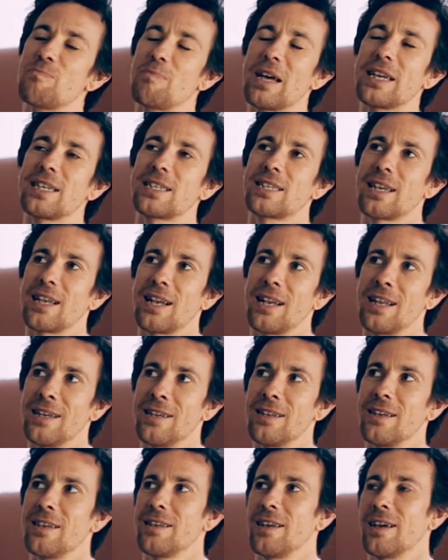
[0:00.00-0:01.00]

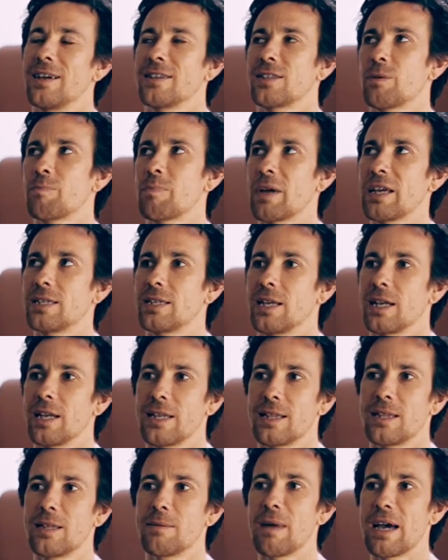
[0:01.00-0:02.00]
basically,
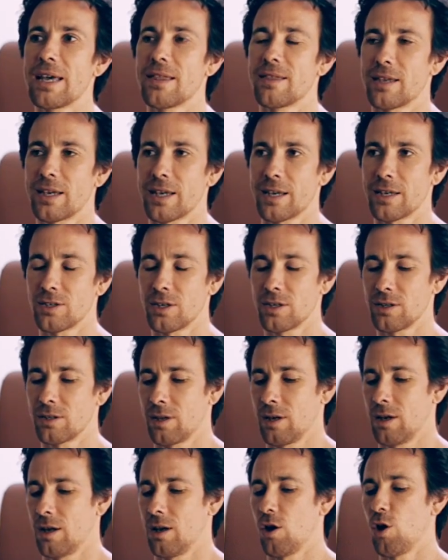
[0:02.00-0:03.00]
the main thing is
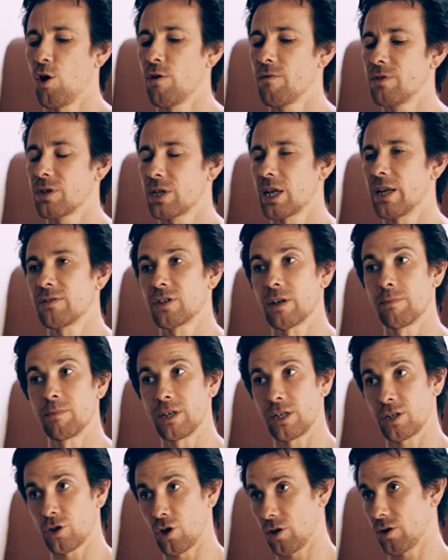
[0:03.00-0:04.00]
obviously if
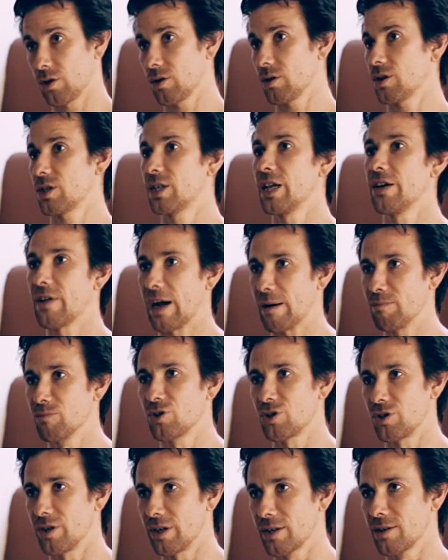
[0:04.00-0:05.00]
somebody's got stiff
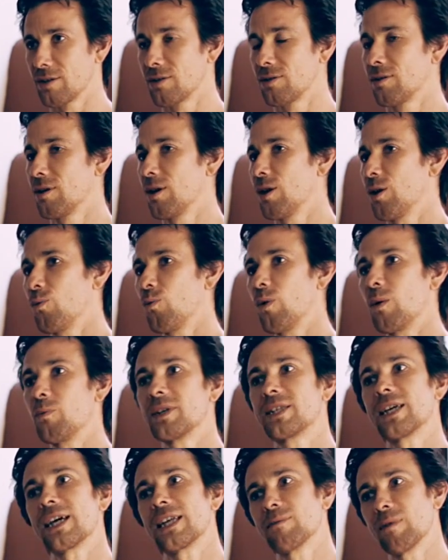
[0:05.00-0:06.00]
hamstrings, when
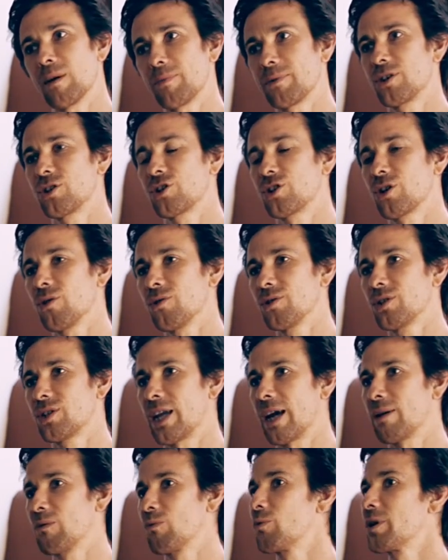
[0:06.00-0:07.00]
we take them up into shoulder
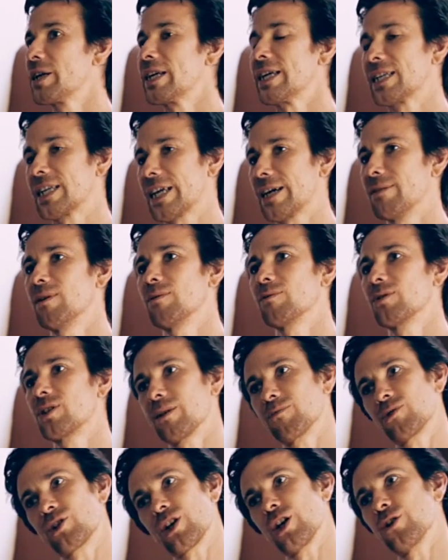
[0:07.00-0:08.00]
stand, we need to come up with
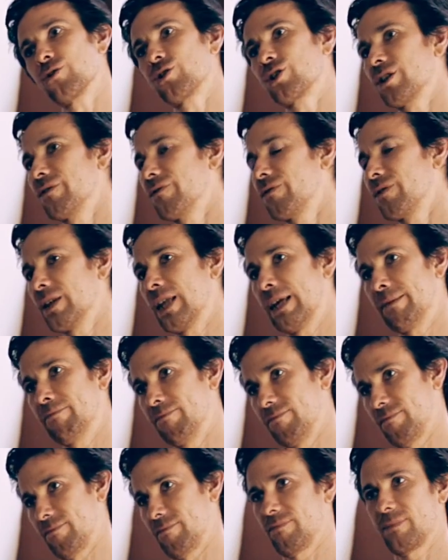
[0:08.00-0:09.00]
some solution for
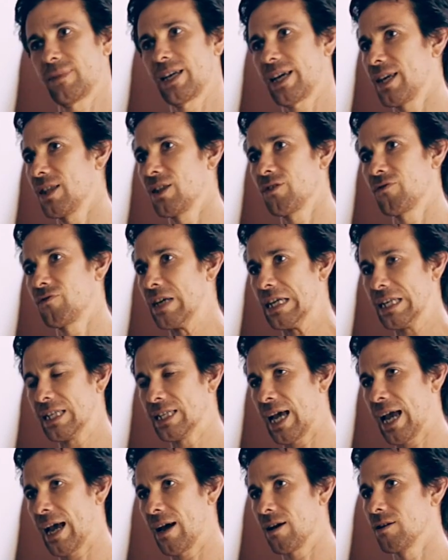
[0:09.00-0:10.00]
them taking the feet
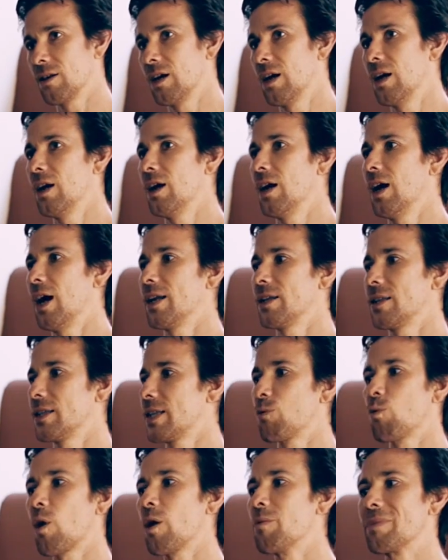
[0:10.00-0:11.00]
down. Yeah. And
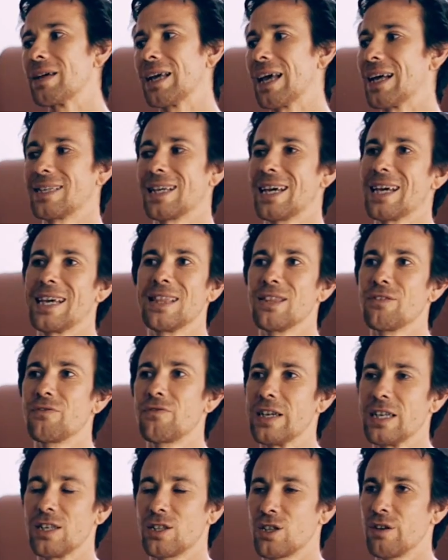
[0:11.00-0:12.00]
they won't be taking the
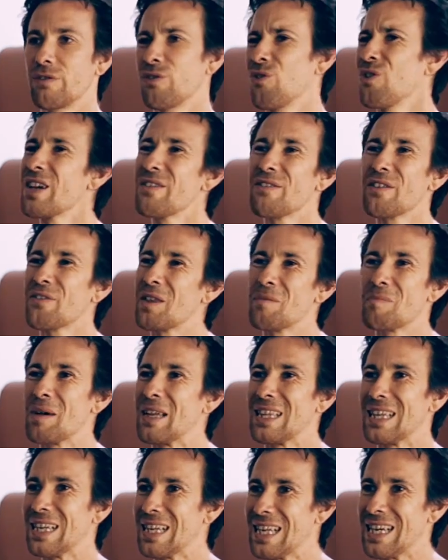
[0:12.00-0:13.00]
feet to the floor. Even if they
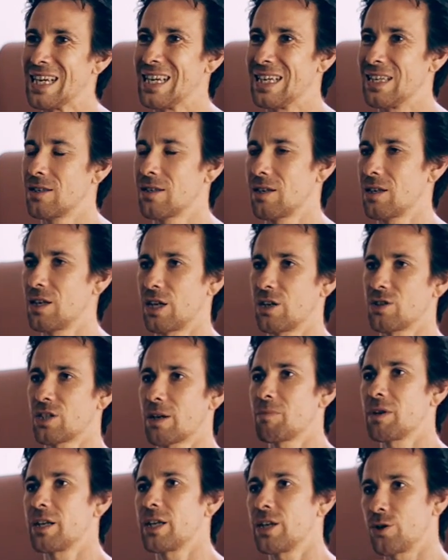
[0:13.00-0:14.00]
bend the knees, you know,
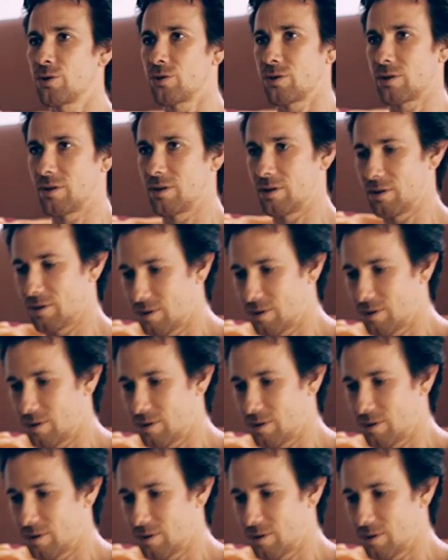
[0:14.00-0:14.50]
somebody who's